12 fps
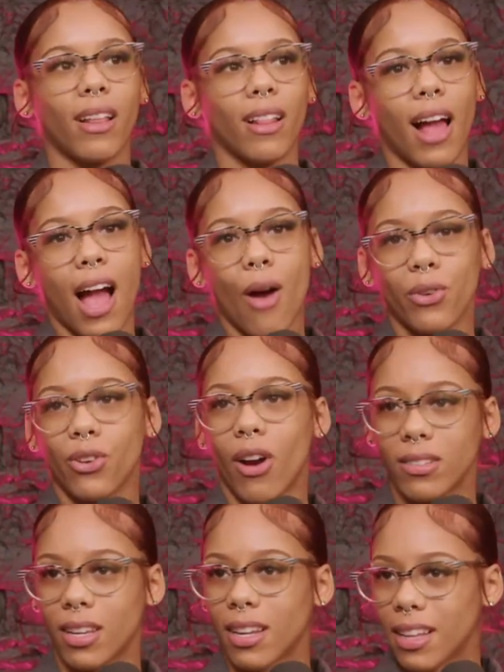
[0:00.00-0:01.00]
How are you
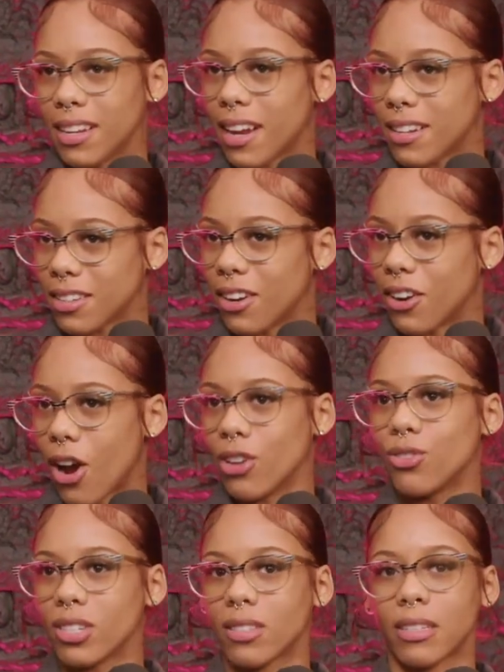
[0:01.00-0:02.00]
articulating that to her? Are
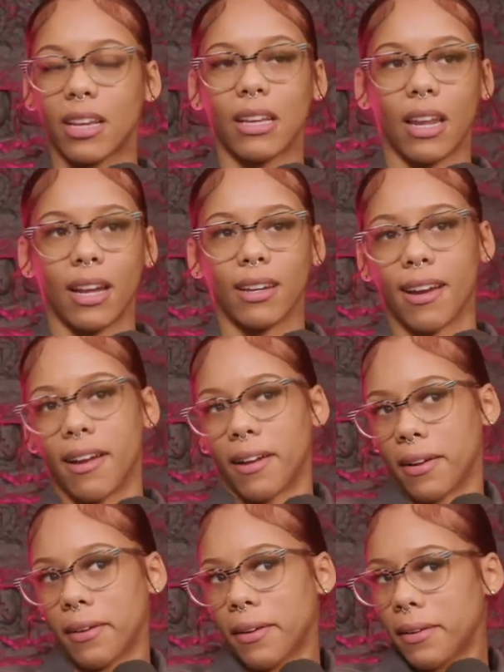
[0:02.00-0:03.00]
you just saying, like, nah,
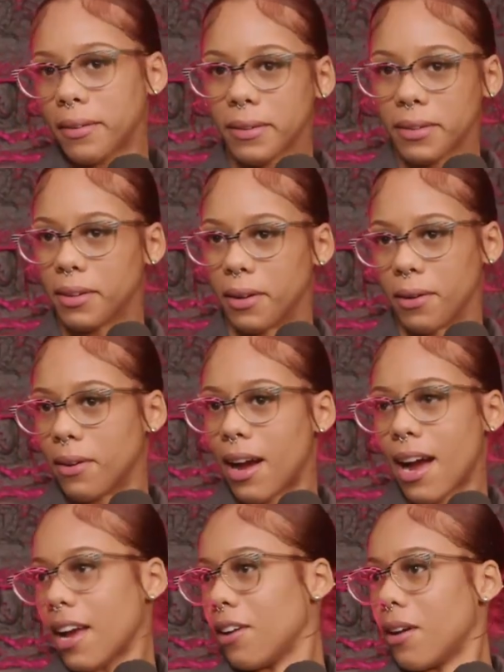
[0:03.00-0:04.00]
you know,
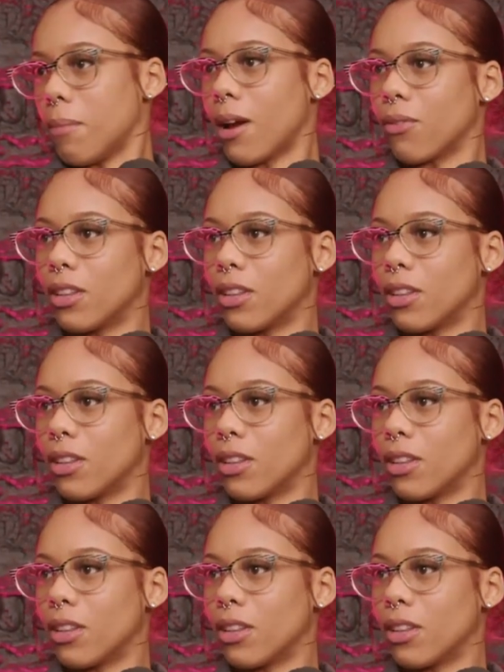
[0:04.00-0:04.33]
I'm not